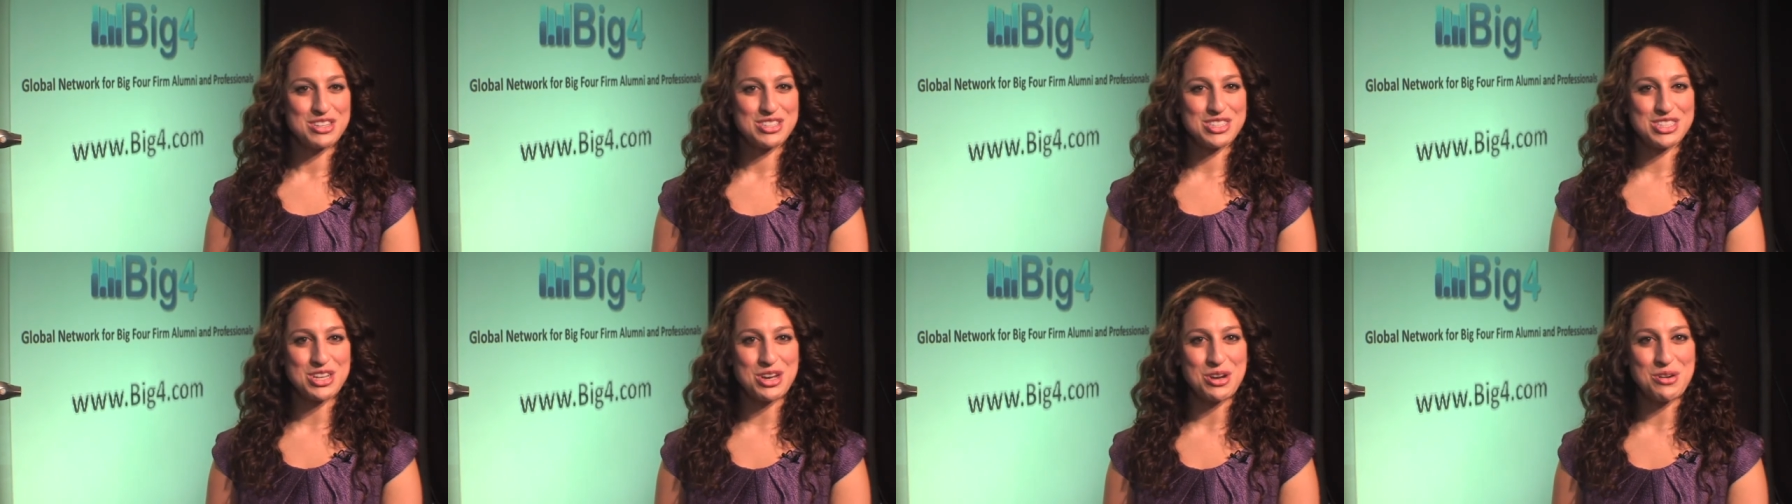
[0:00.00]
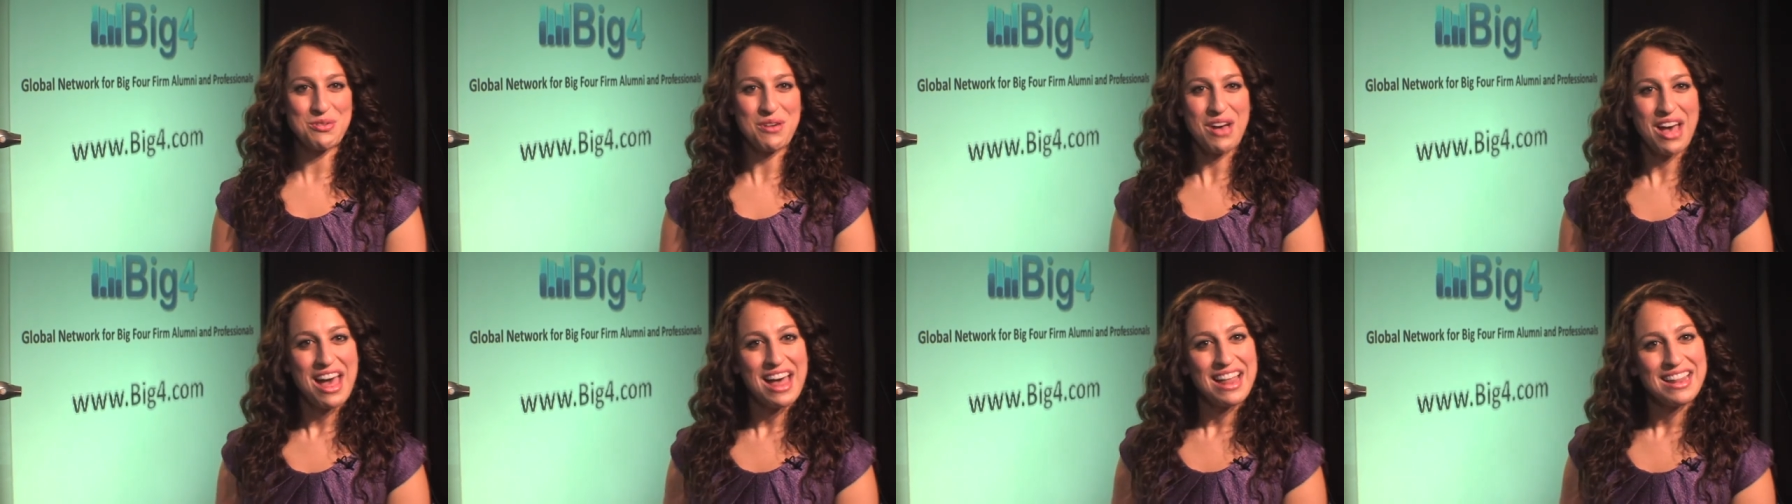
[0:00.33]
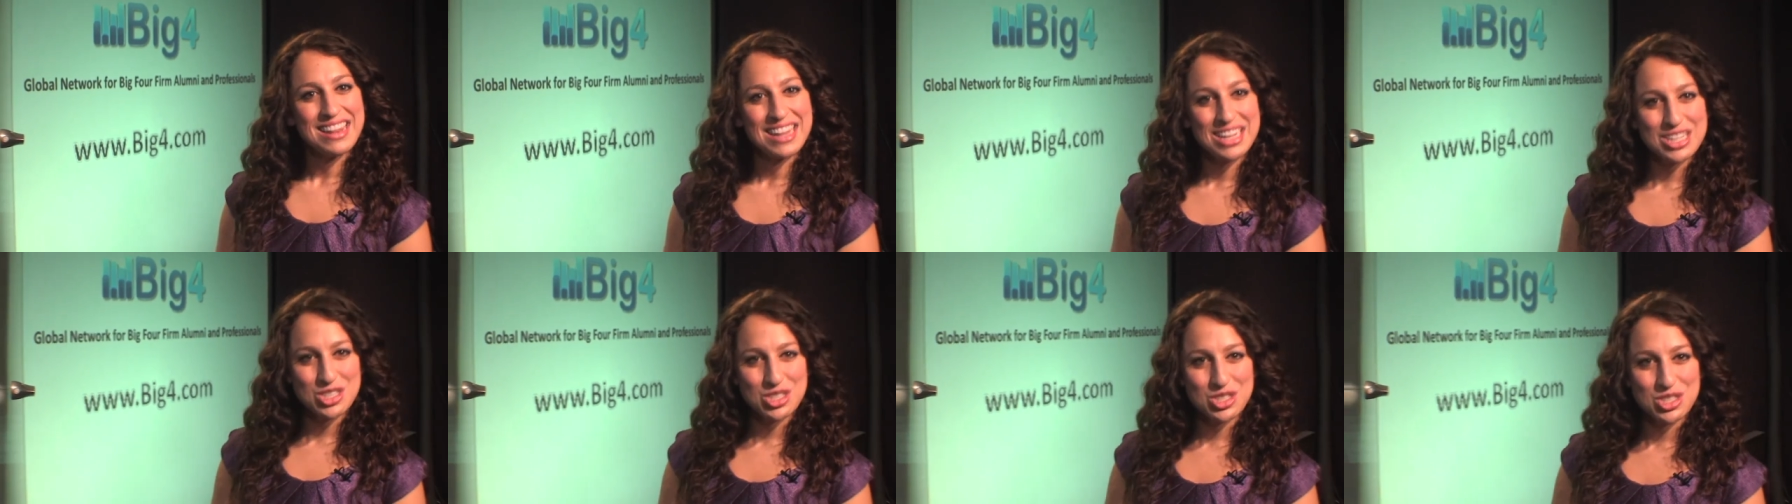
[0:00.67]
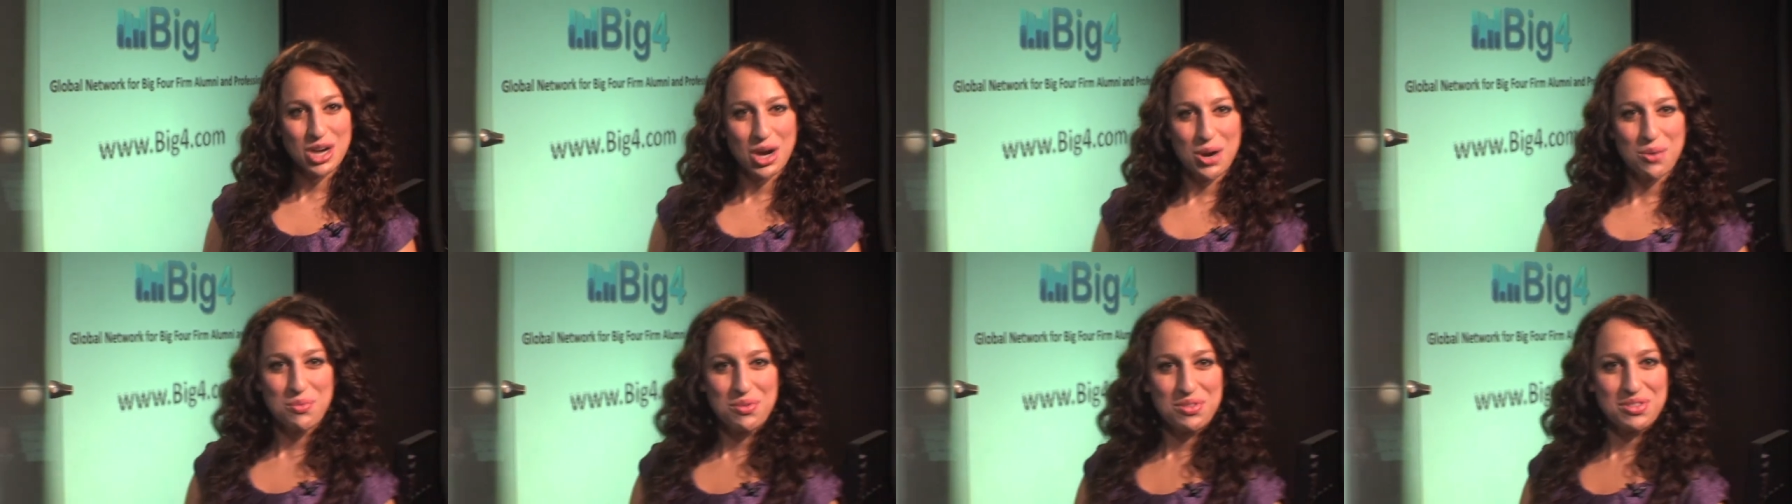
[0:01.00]
So let's
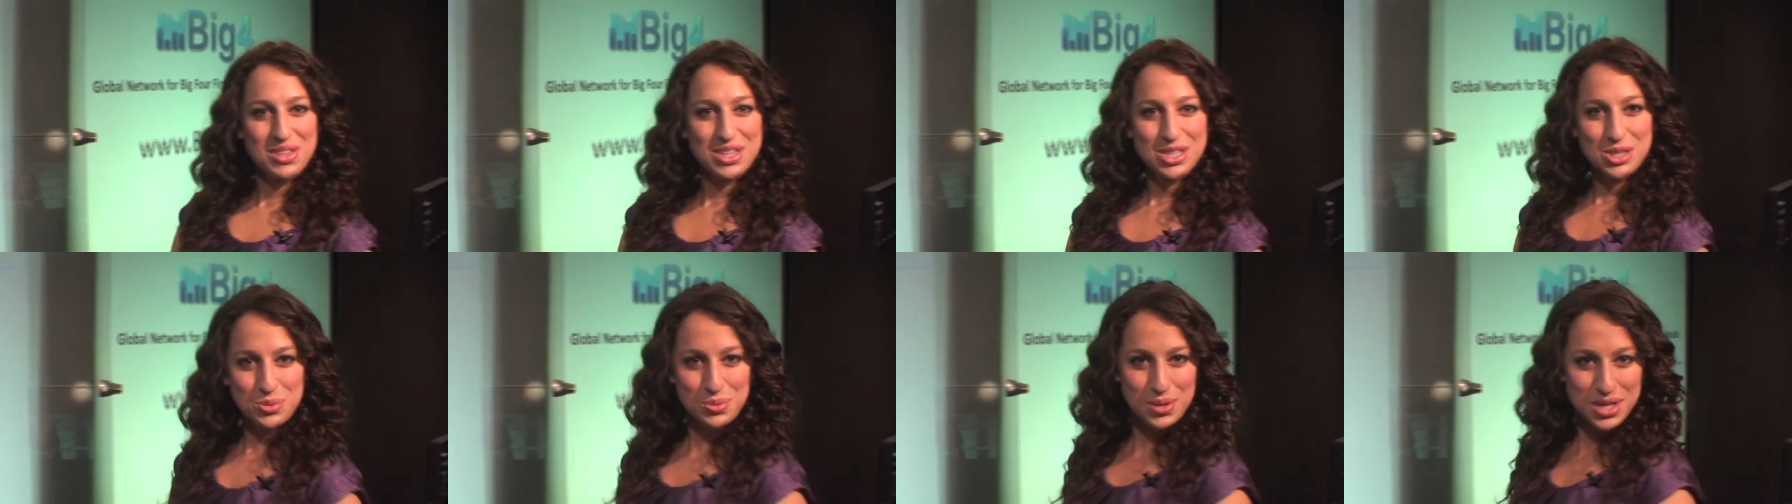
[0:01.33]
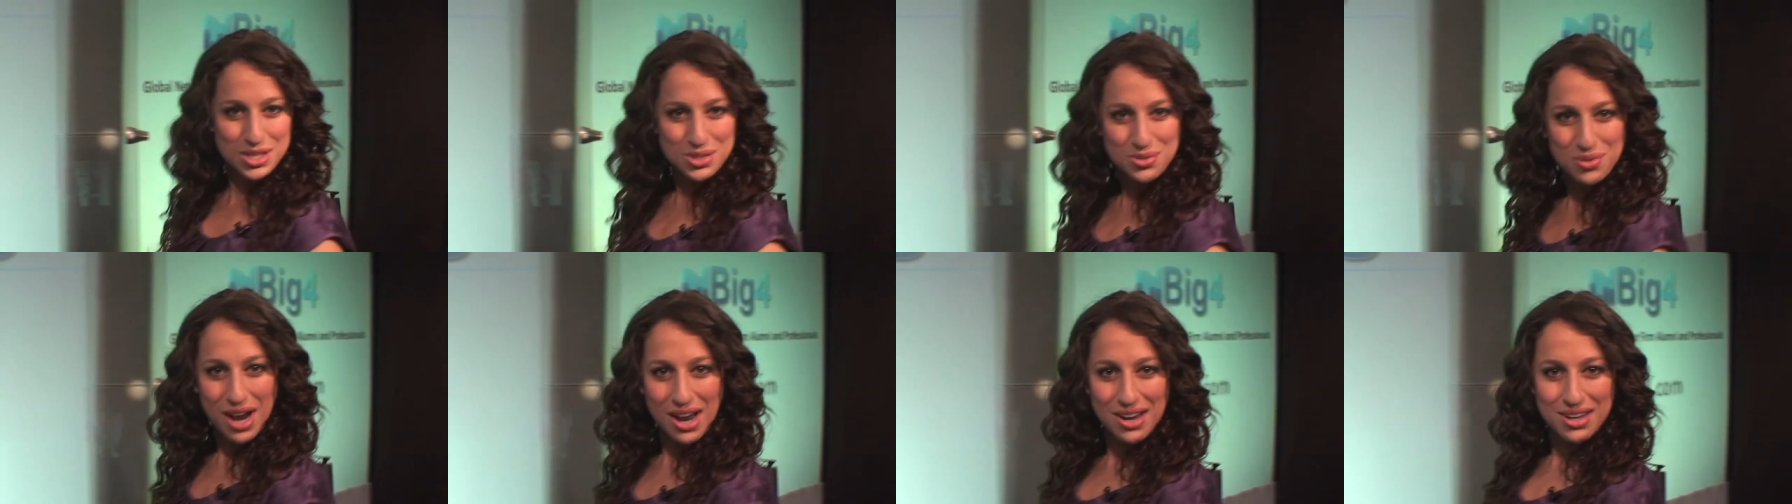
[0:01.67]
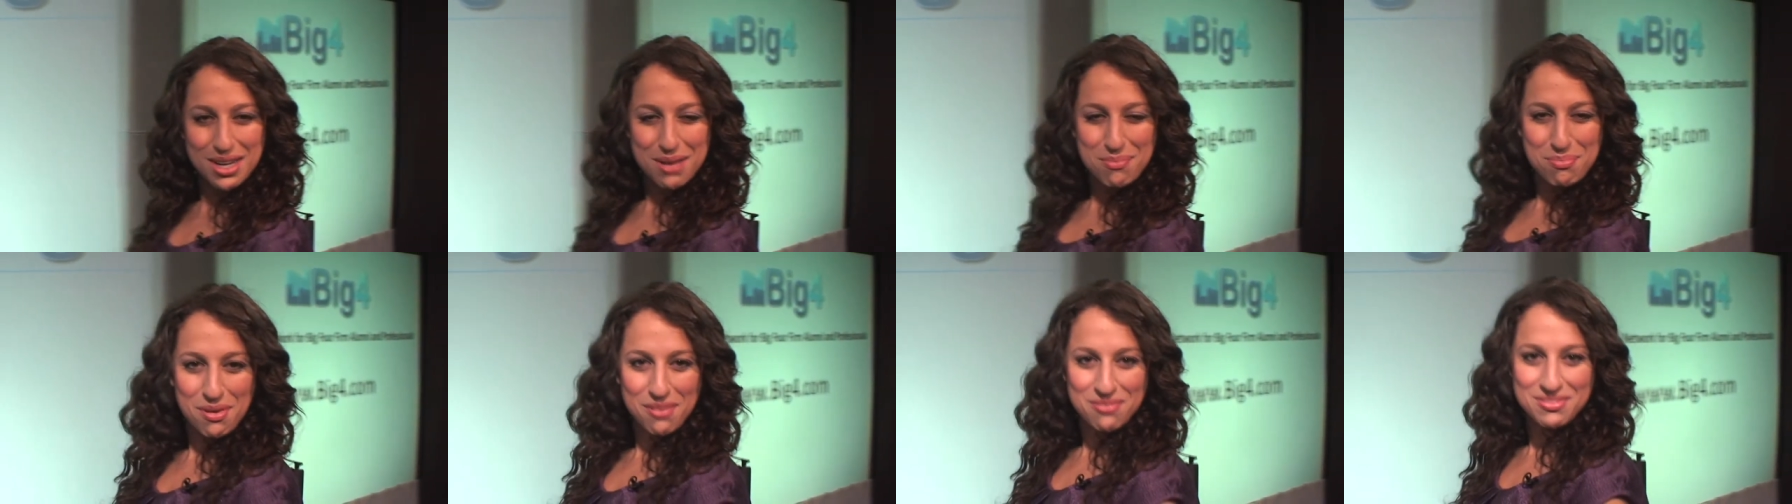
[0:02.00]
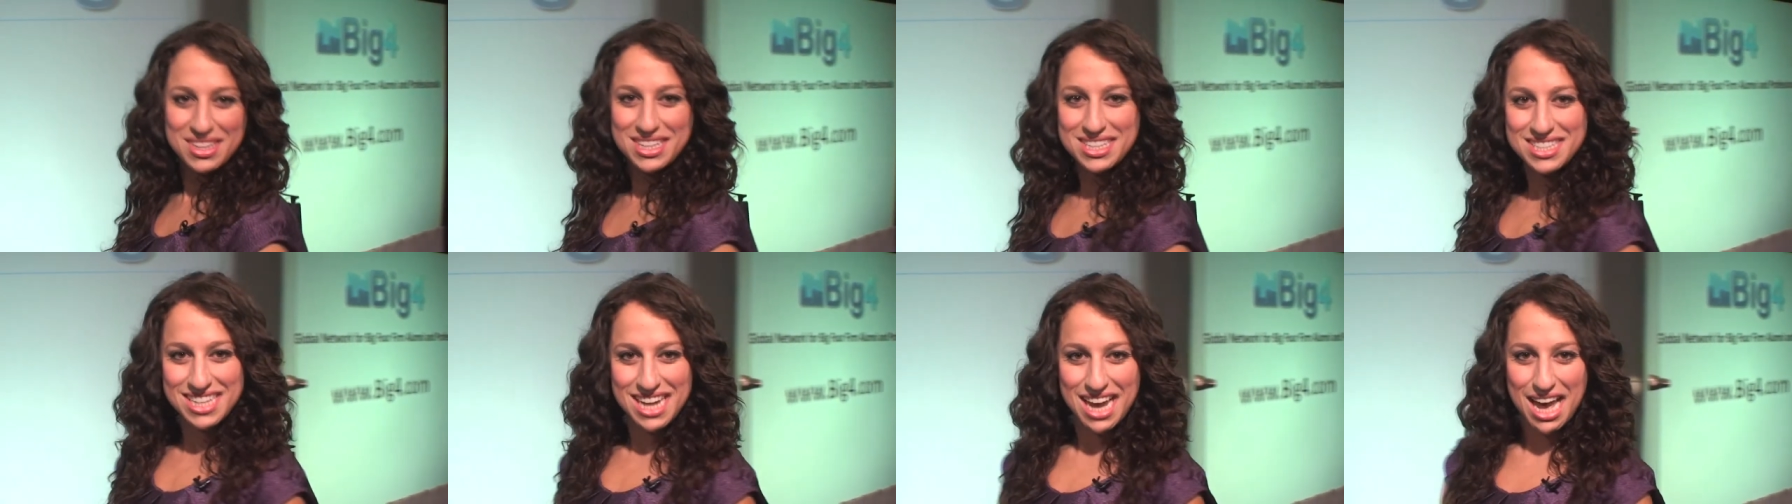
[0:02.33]
start with this week's roundup of
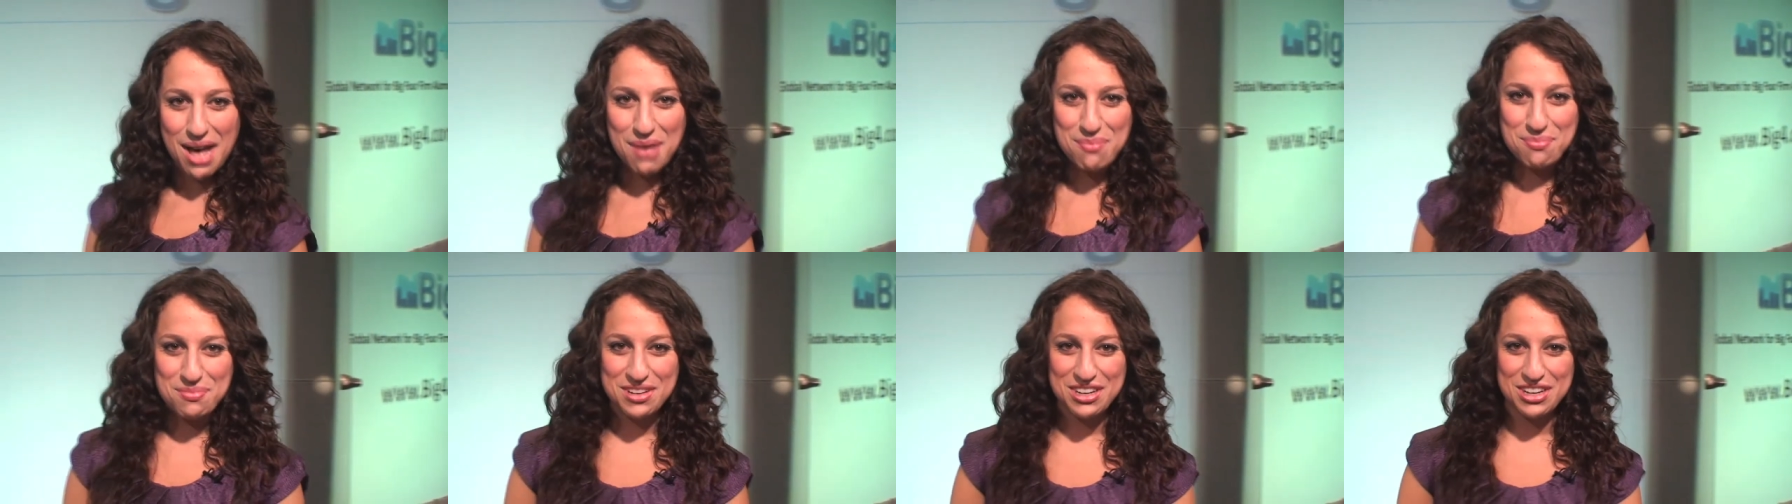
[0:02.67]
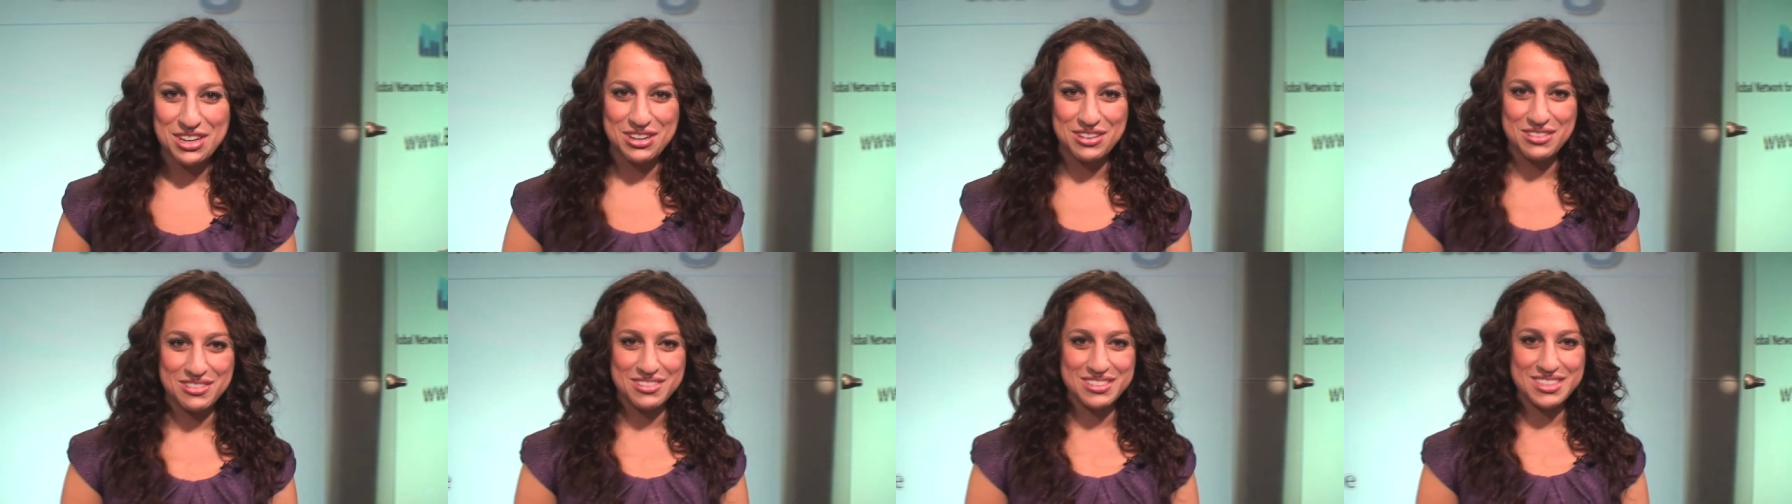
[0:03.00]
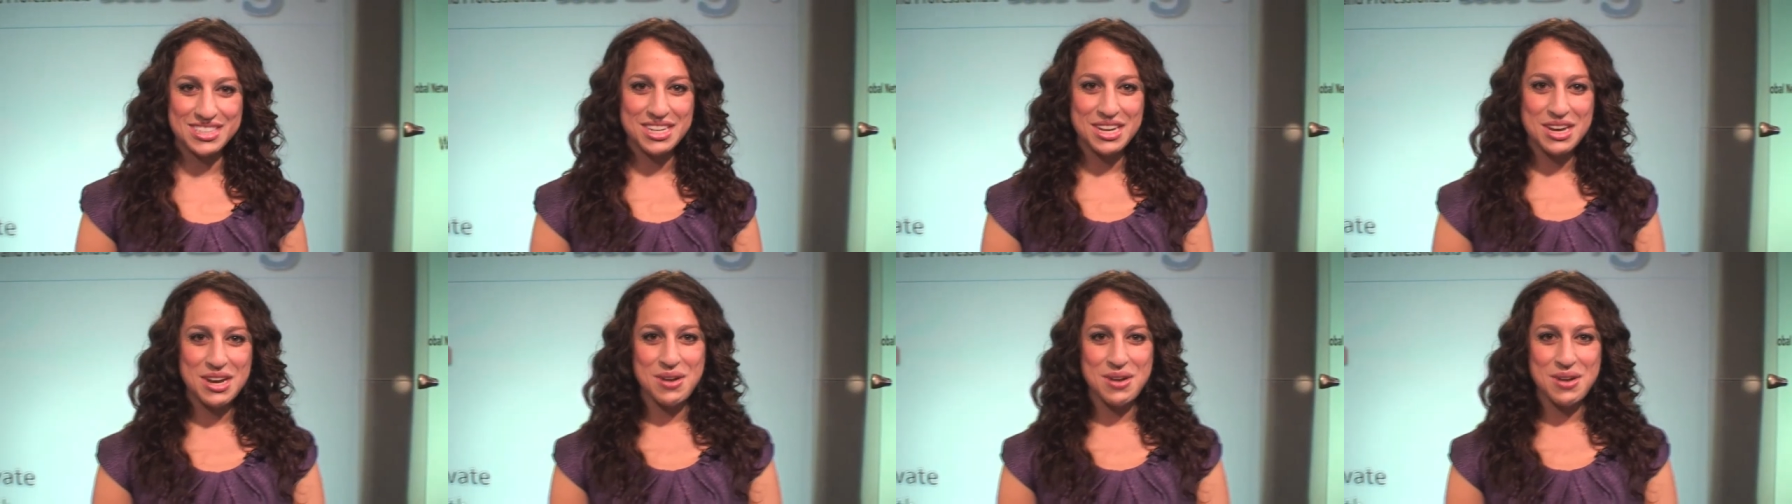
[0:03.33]
the top news.